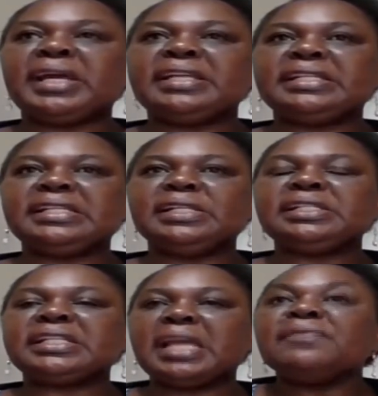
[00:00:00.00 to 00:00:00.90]
it
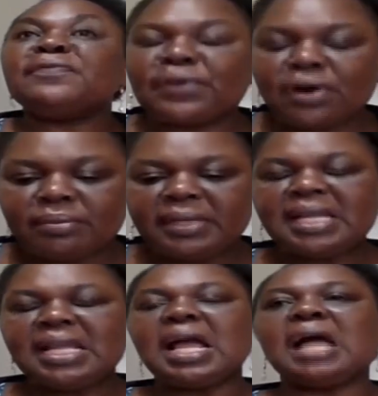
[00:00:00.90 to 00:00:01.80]
came from,
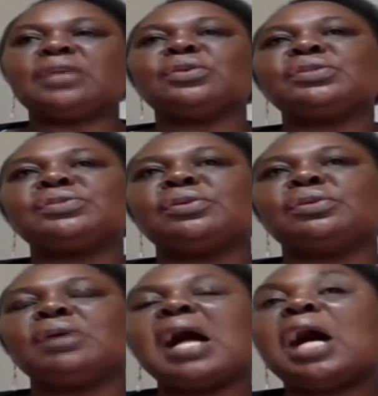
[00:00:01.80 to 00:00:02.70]
and
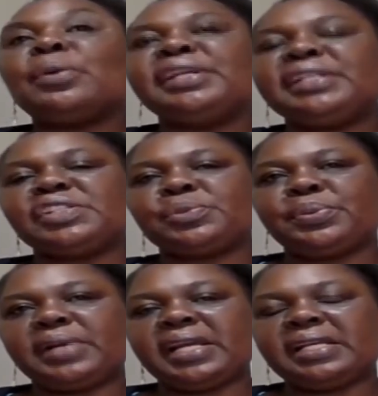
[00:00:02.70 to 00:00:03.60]
also how it is
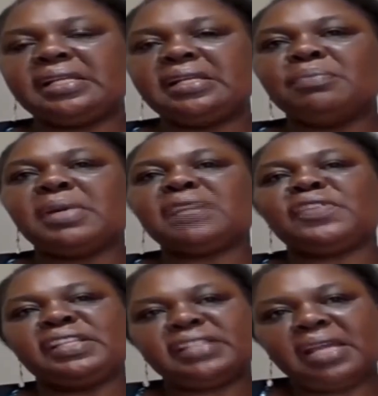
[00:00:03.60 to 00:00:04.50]
spread. But for
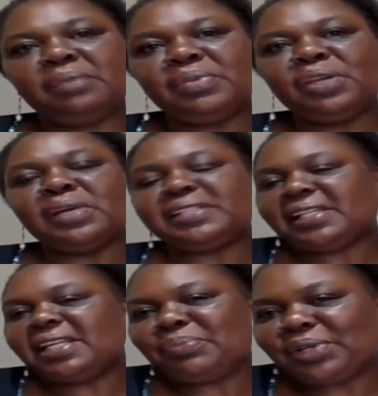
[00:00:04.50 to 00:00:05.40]
the time being, we are
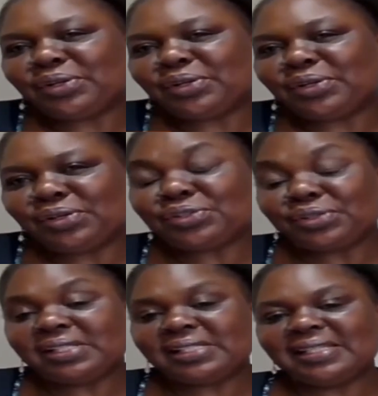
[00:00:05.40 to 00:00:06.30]
taking
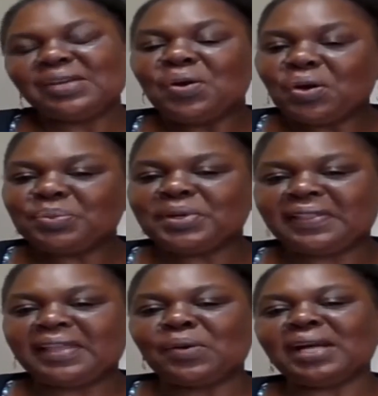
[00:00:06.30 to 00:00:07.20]
precautions,
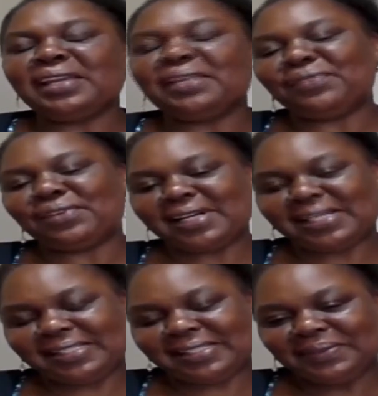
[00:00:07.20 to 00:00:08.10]
hoping that they are working for
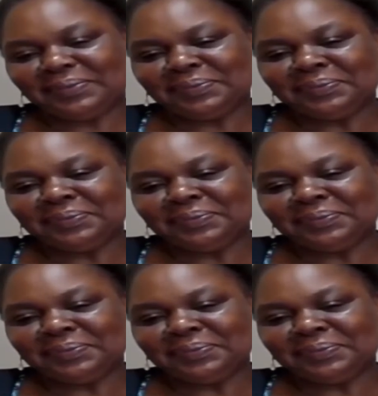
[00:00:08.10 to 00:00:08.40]
us.